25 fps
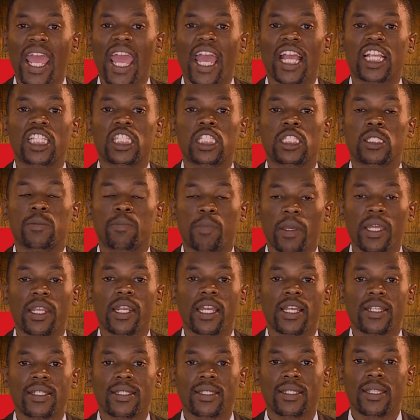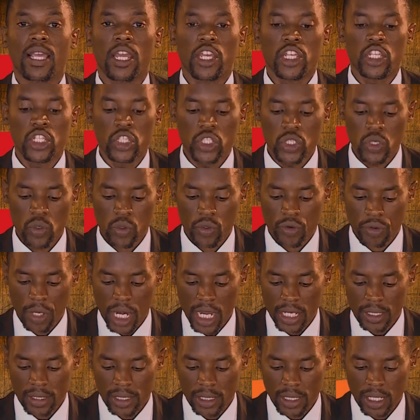experienced new
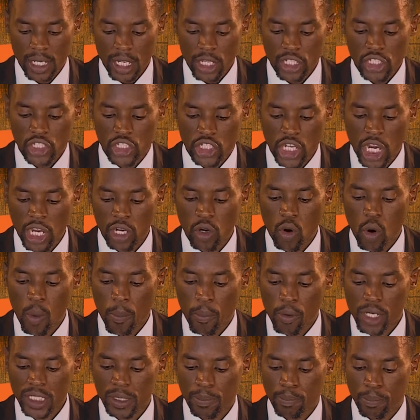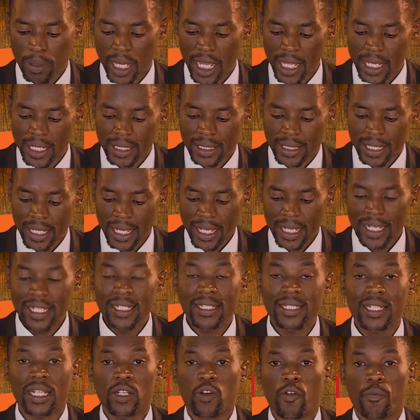grace. Jacob was blessed
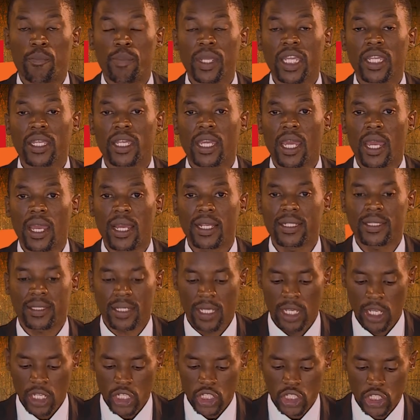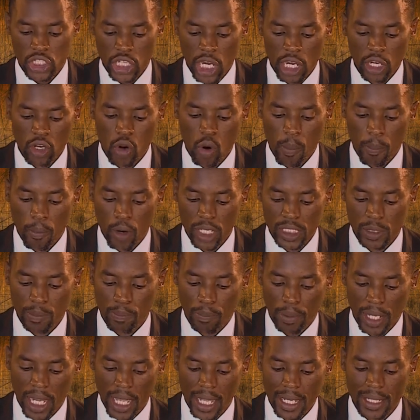instead of being cursed. Jacob was
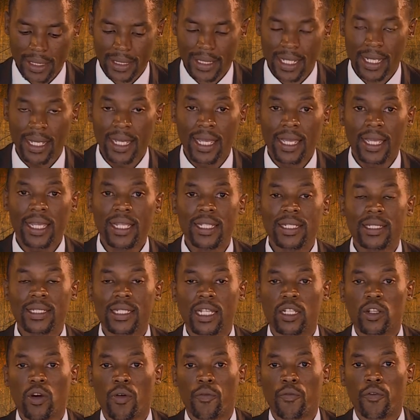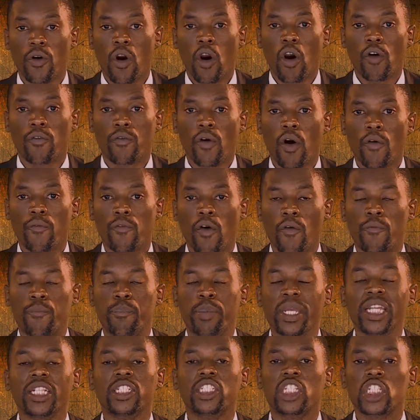blessed instead of
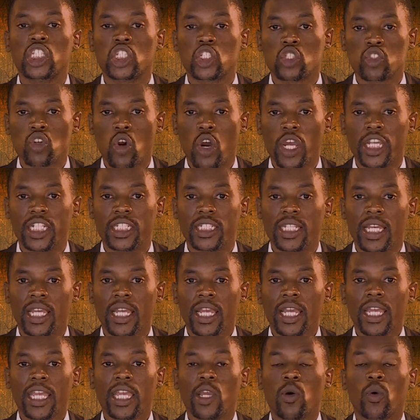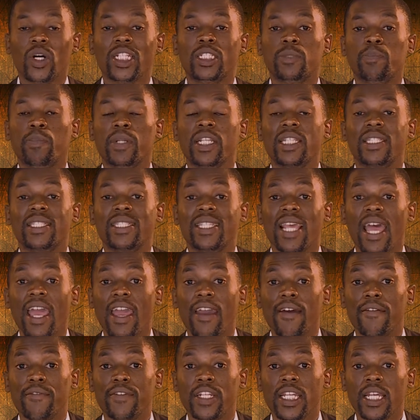being destroyed. He was
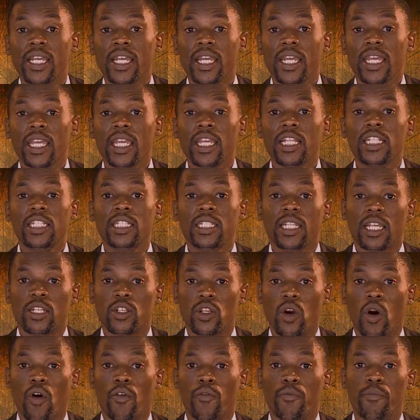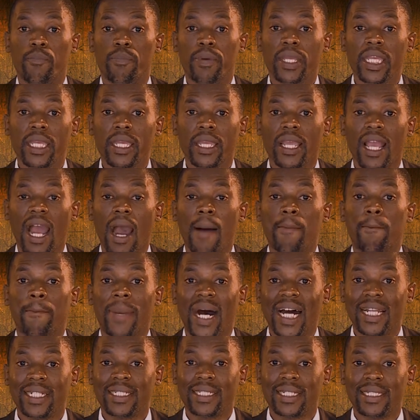preserved instead of being
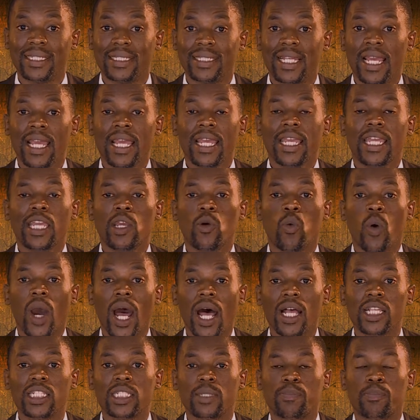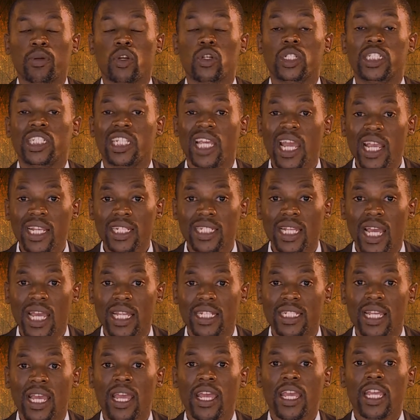abandoned. He was protected
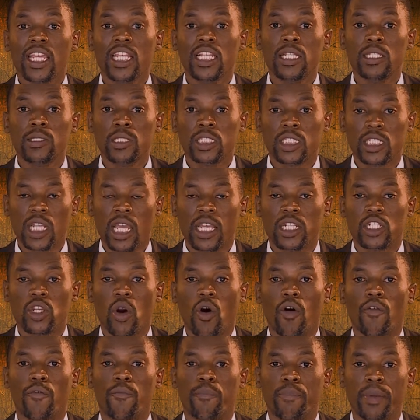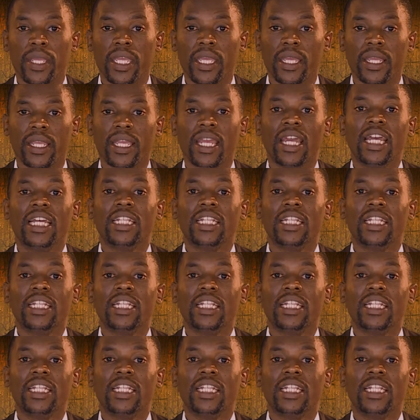instead of being